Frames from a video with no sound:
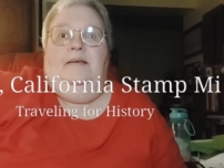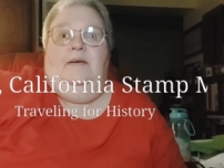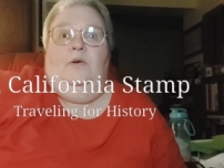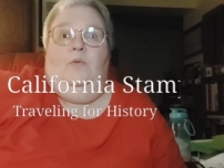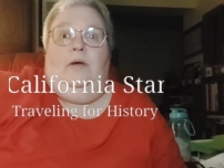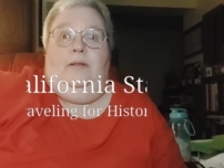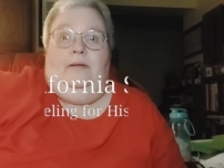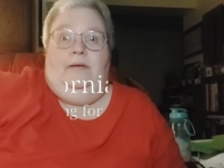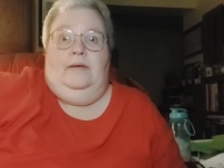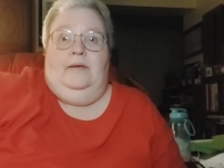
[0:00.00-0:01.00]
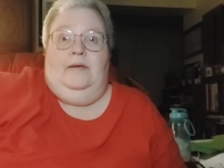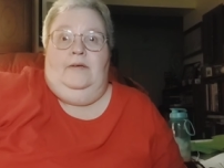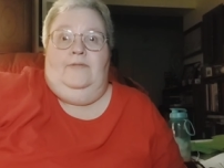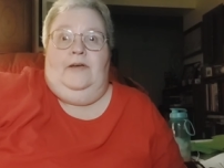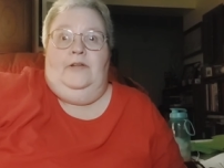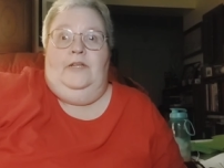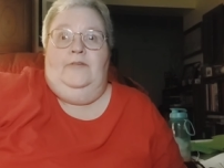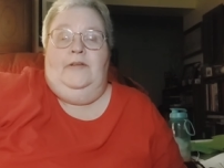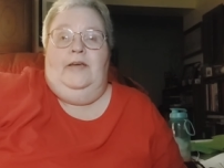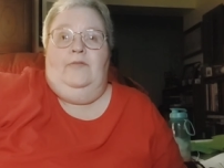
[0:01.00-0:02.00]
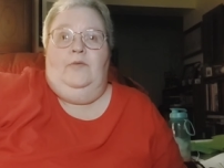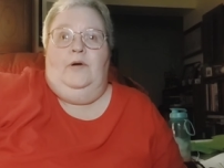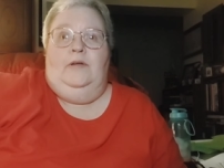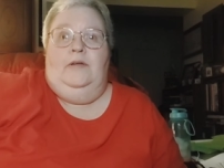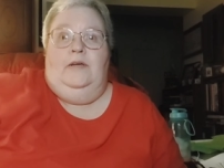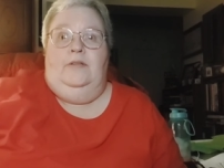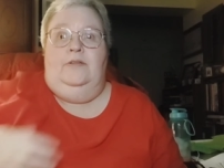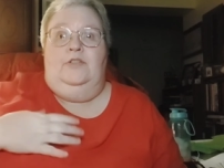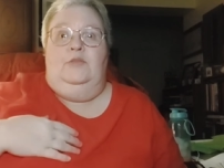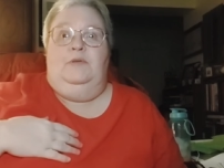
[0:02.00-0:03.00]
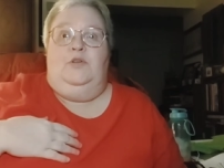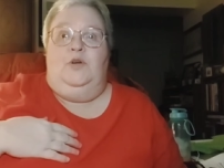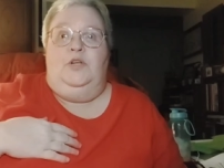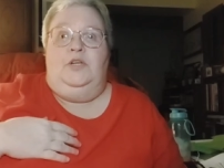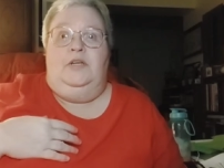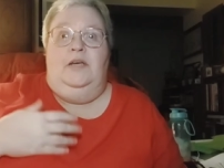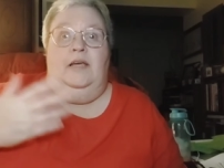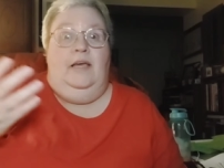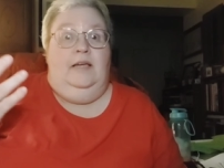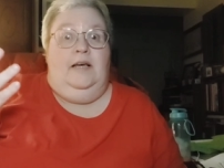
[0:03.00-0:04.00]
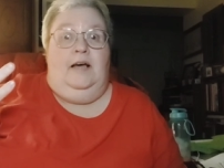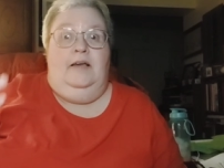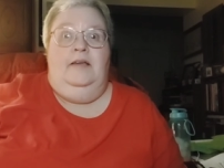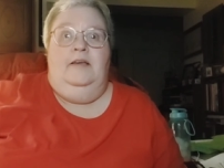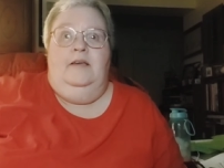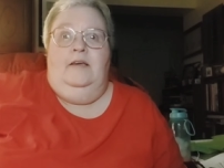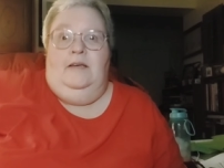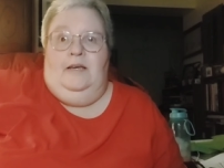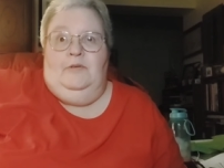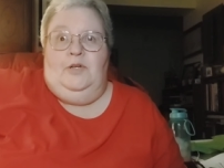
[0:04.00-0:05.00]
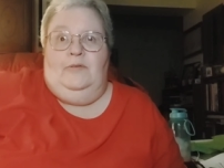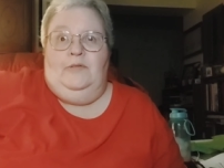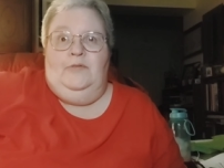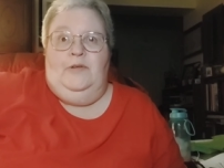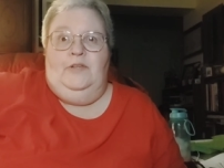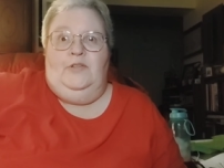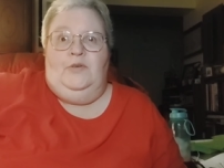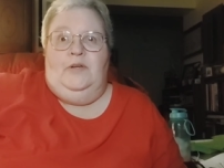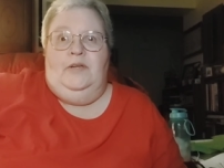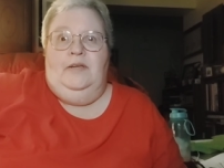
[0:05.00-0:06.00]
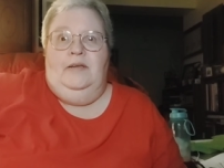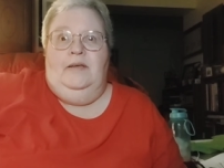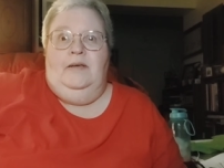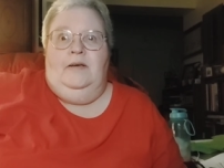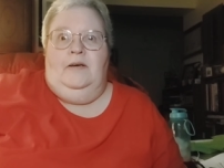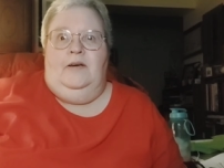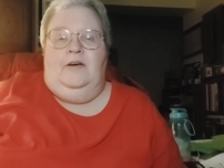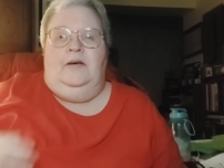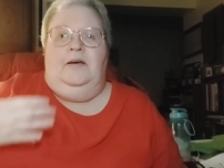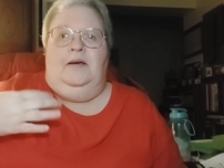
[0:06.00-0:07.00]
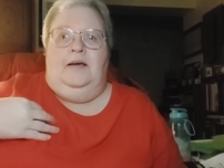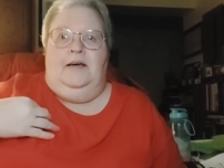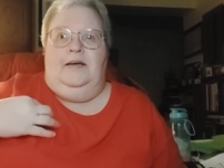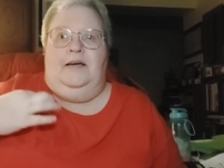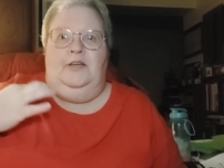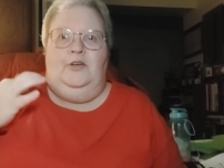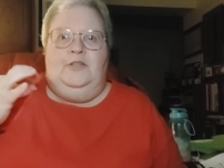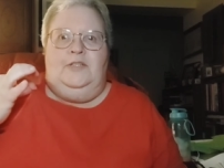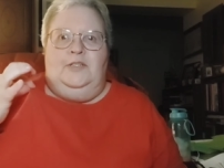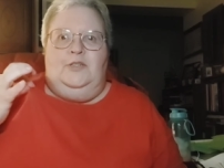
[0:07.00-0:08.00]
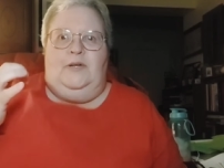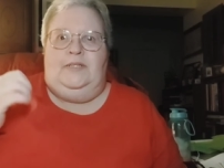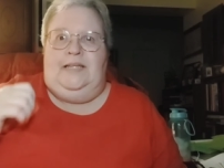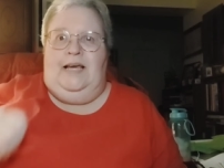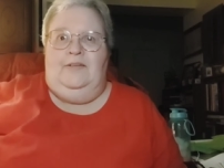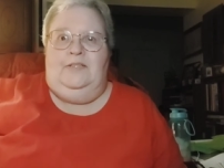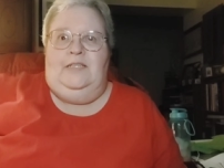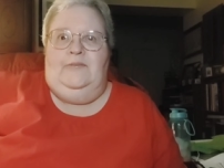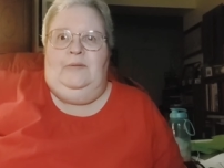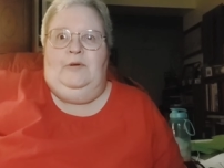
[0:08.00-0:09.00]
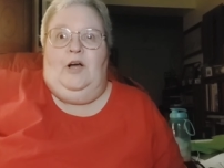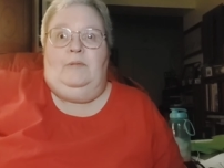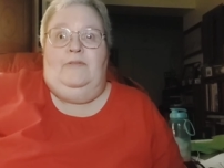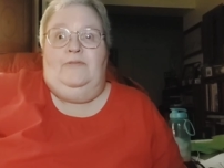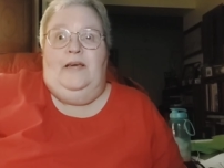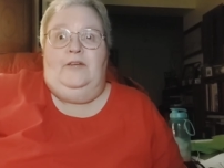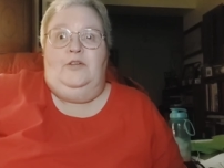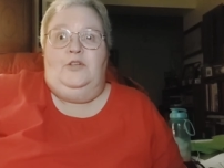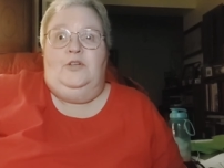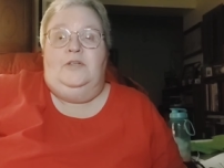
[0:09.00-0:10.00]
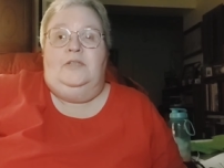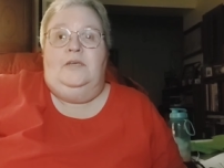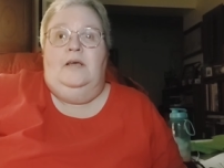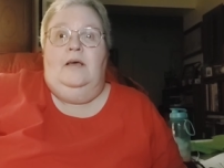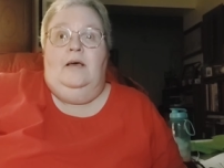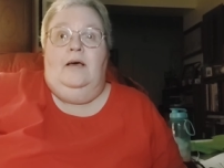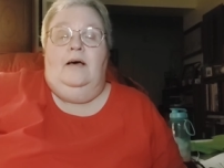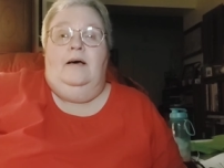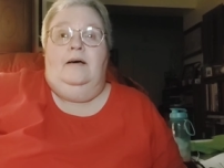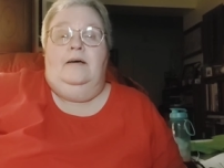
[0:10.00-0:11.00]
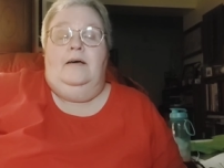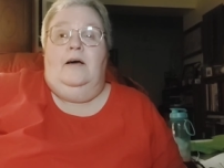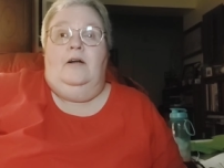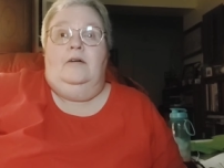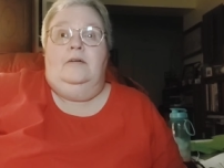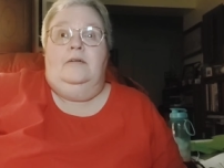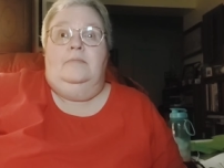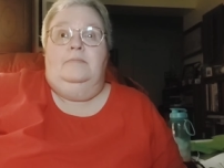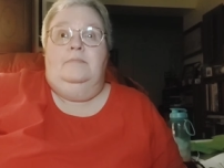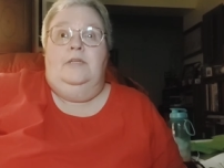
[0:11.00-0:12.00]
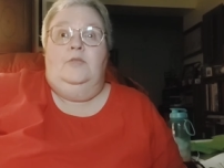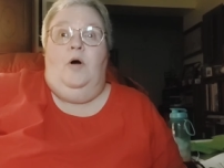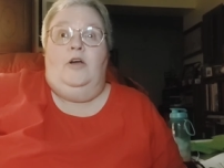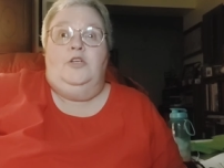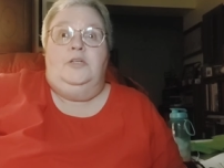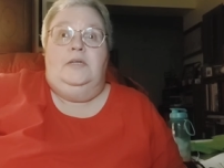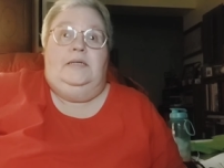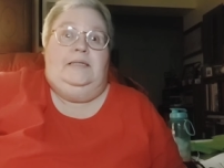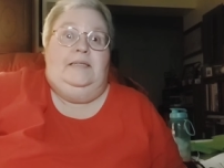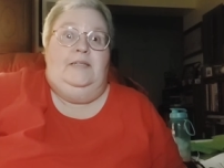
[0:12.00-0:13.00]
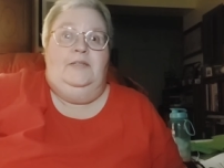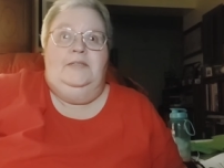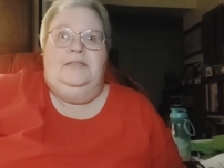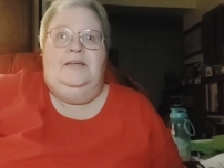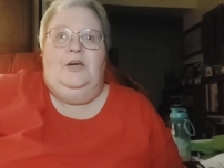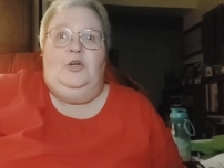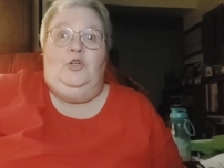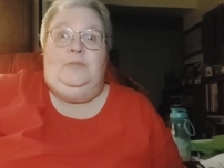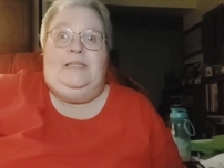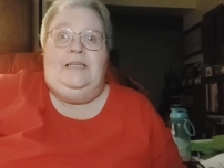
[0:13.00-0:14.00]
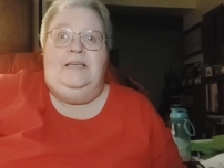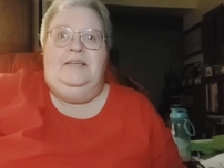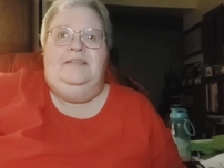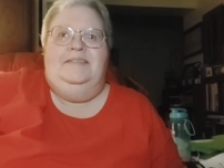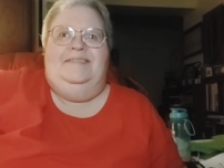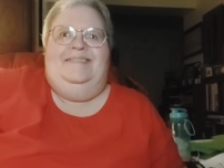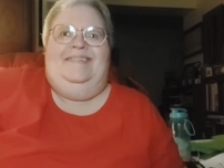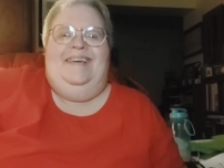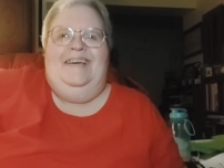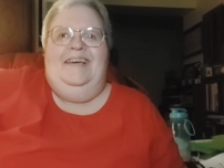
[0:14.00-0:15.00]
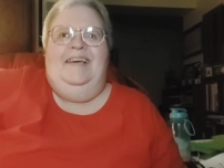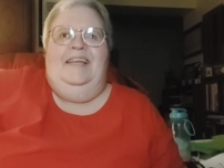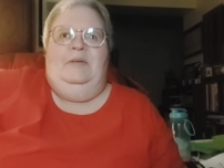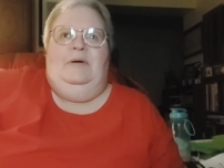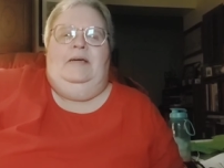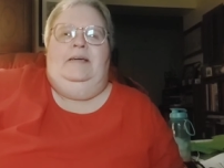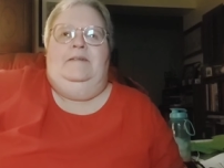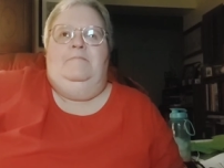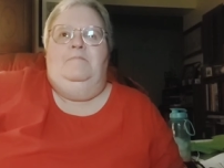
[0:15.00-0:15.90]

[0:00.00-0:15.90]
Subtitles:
Well, fine good evening, everyone. This is Patricia, and I am traveling for history. I know this is a little dressed down this evening, but all my flannel shirts are in the wash. Oopsie. Anyway,